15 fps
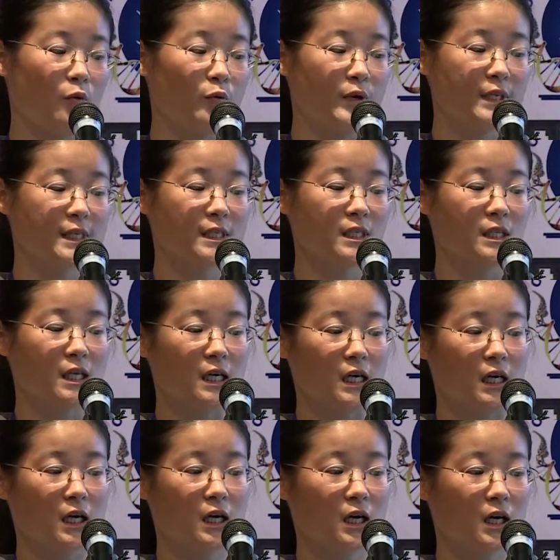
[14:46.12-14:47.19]
with
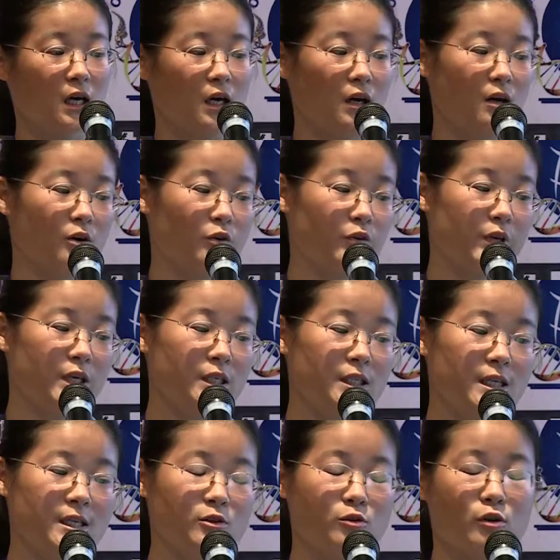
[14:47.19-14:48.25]
the green
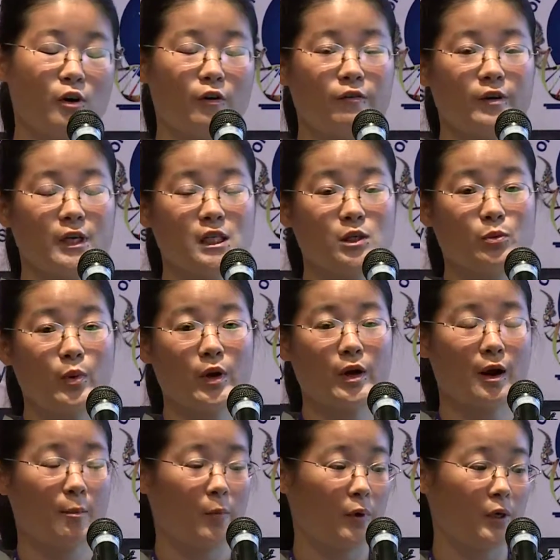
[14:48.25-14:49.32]
GES2
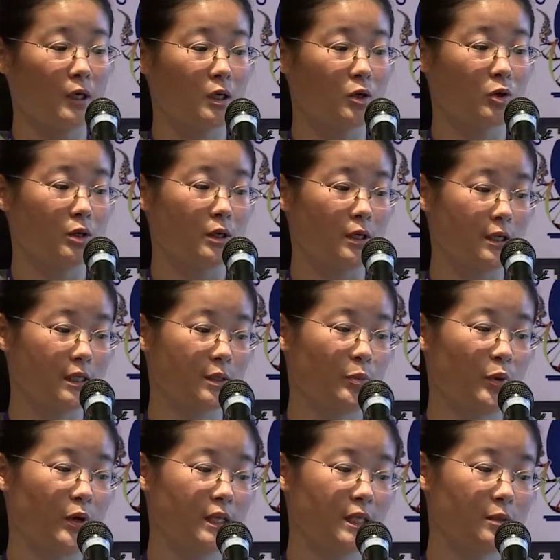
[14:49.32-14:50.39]

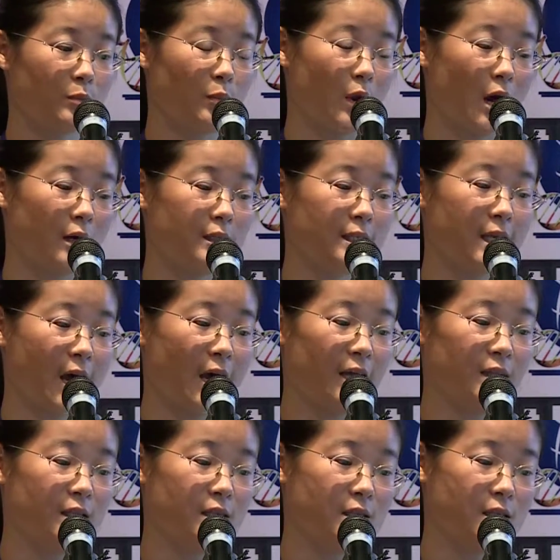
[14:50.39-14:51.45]
overexpressed plants
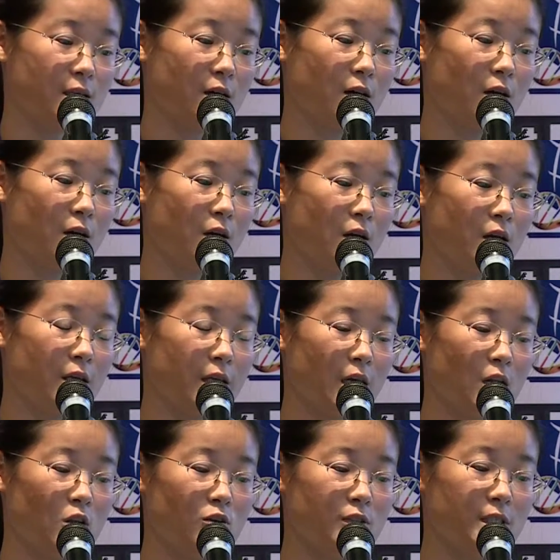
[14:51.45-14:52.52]
and the
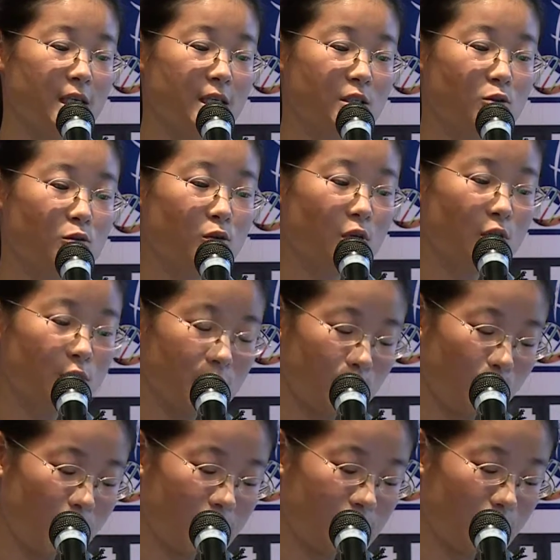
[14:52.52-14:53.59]
yellow GES2
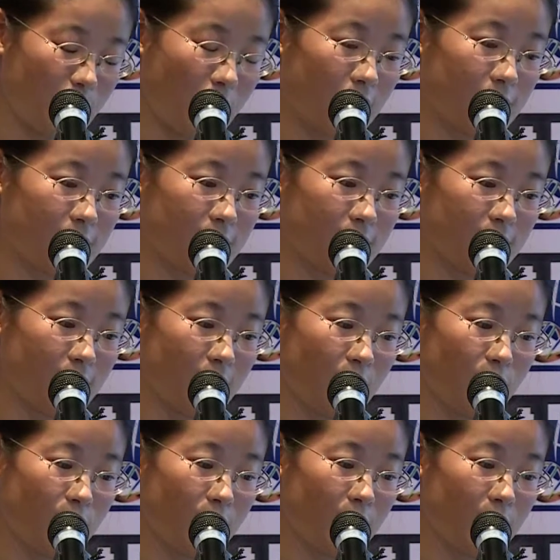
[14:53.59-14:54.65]
co-suppressed plants.
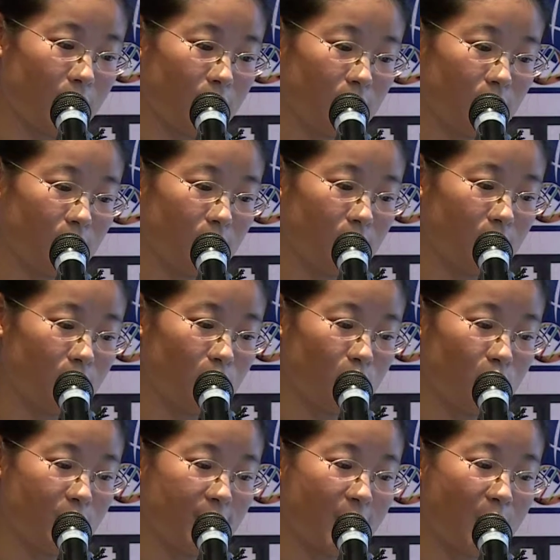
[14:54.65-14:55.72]
Then we
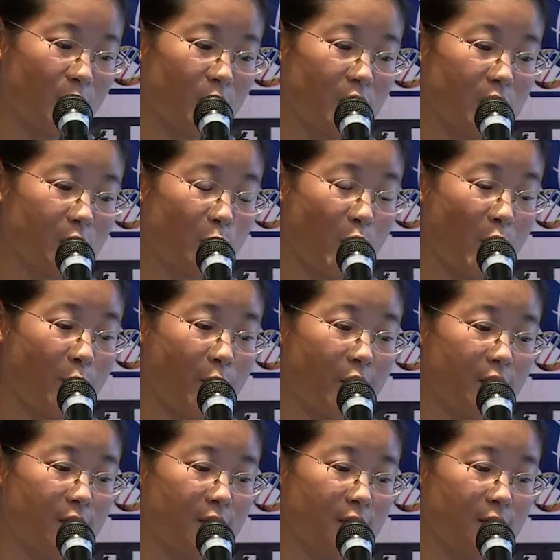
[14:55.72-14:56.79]
do some
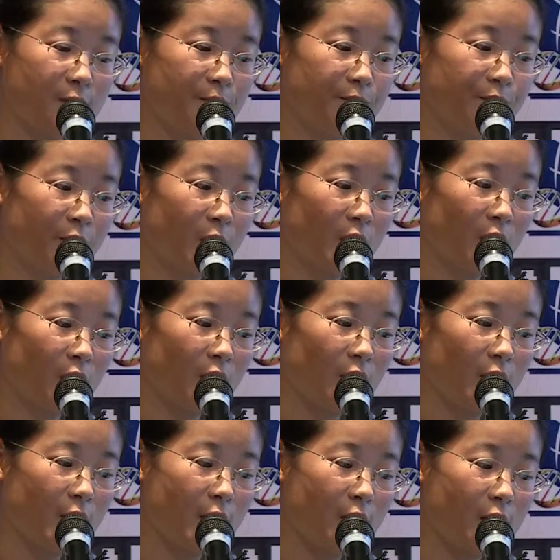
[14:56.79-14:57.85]
experiments.
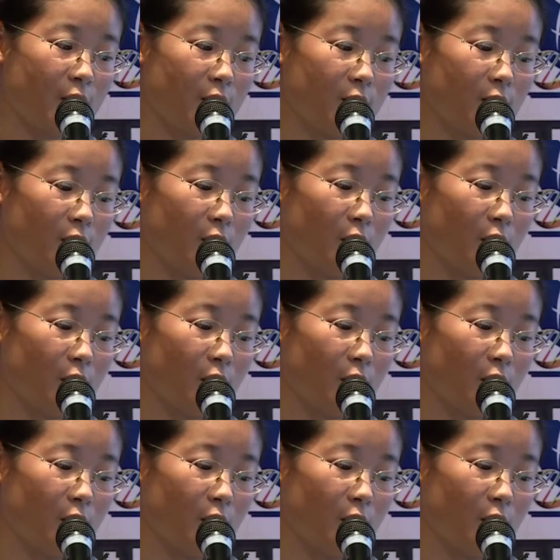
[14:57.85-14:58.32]
Here,